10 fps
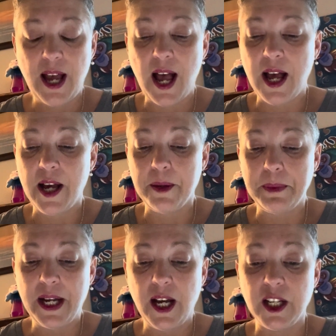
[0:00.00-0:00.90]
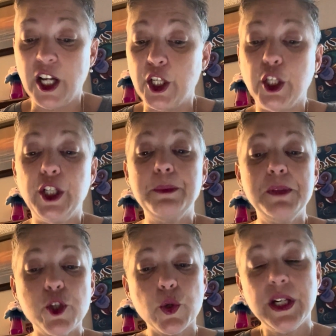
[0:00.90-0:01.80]
A good
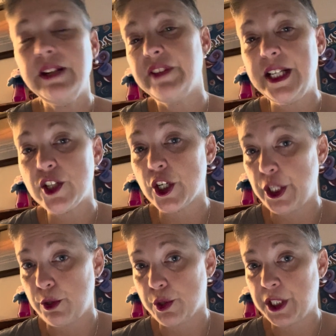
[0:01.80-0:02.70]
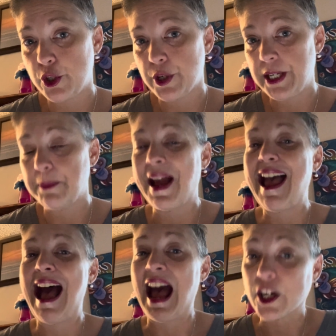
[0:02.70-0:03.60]
majority of these are usually treated by
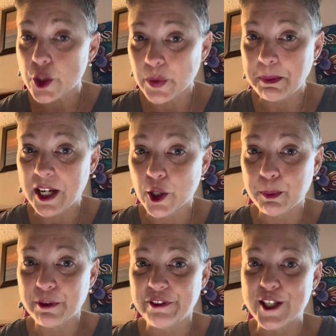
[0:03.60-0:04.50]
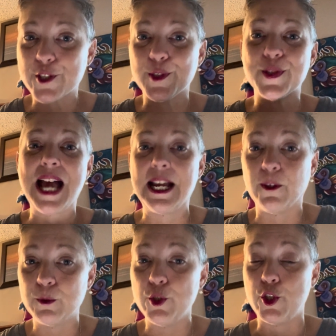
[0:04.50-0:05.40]
actual medical professionals. I
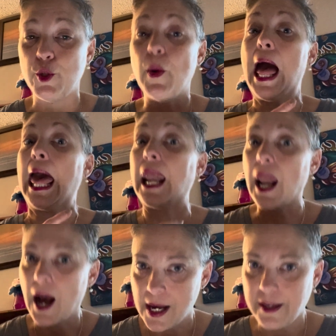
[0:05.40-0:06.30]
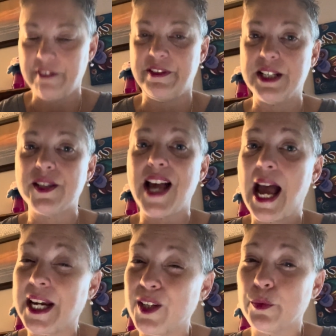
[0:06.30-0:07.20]
don't do a lot of this. I
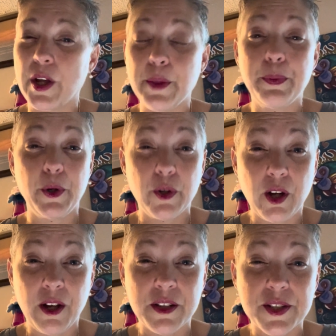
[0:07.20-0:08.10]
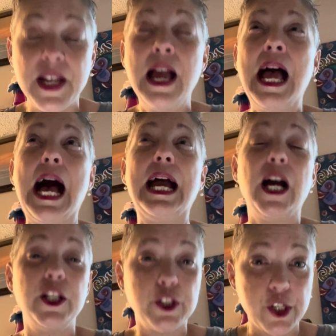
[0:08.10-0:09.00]
can run the protocols. I
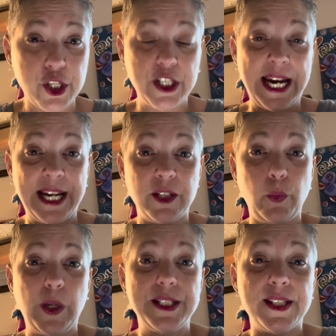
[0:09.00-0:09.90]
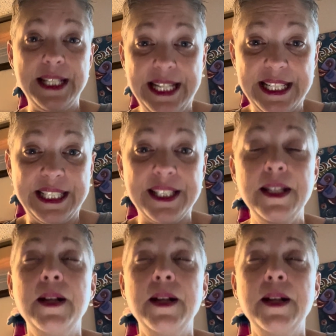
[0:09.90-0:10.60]
understand what's needed.